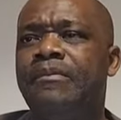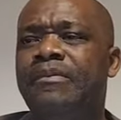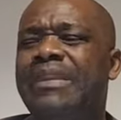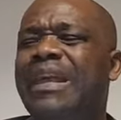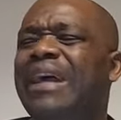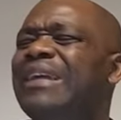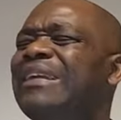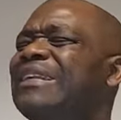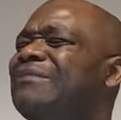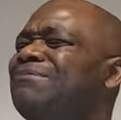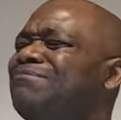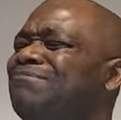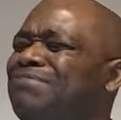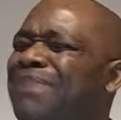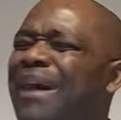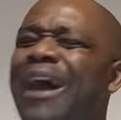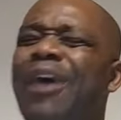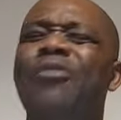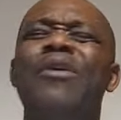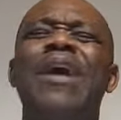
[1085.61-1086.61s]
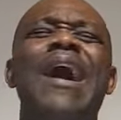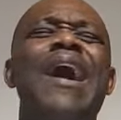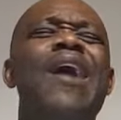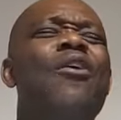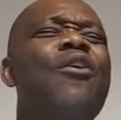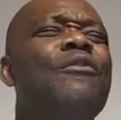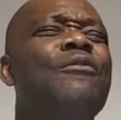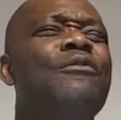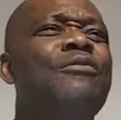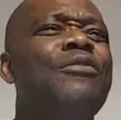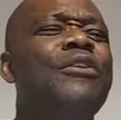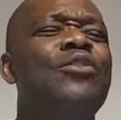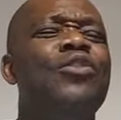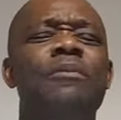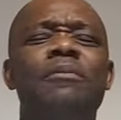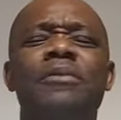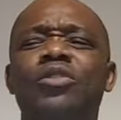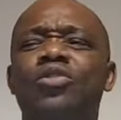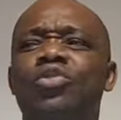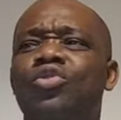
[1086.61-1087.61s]
There is power of
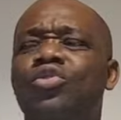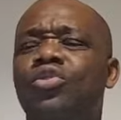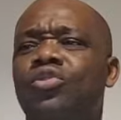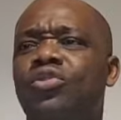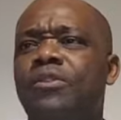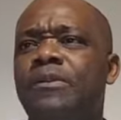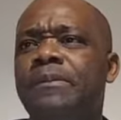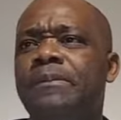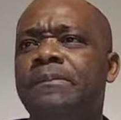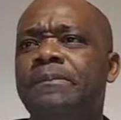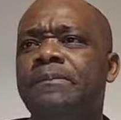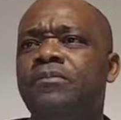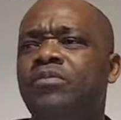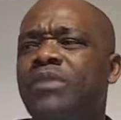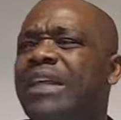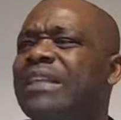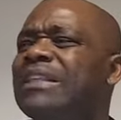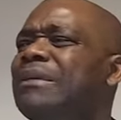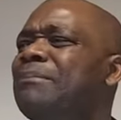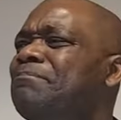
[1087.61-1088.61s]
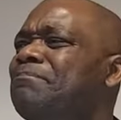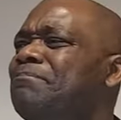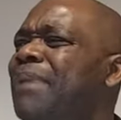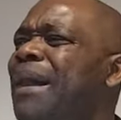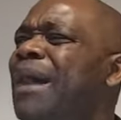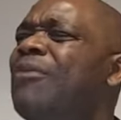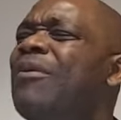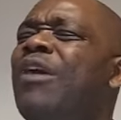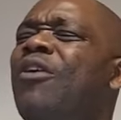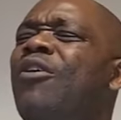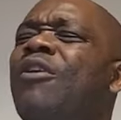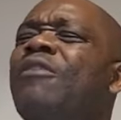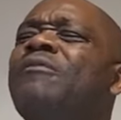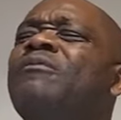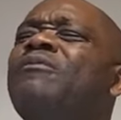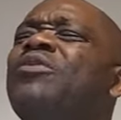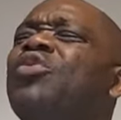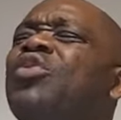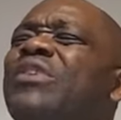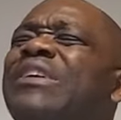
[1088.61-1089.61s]
freedom in truth. There's the power of
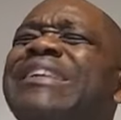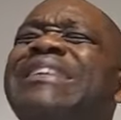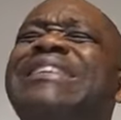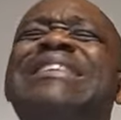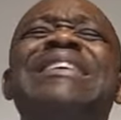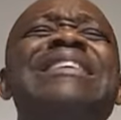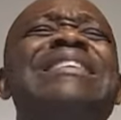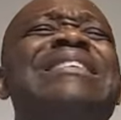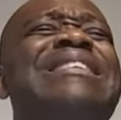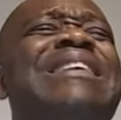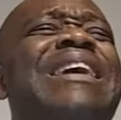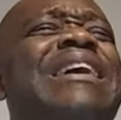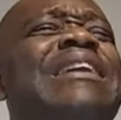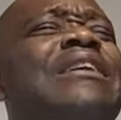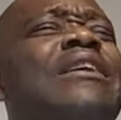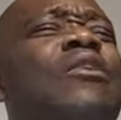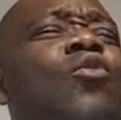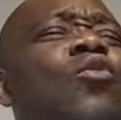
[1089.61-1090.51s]
riches and the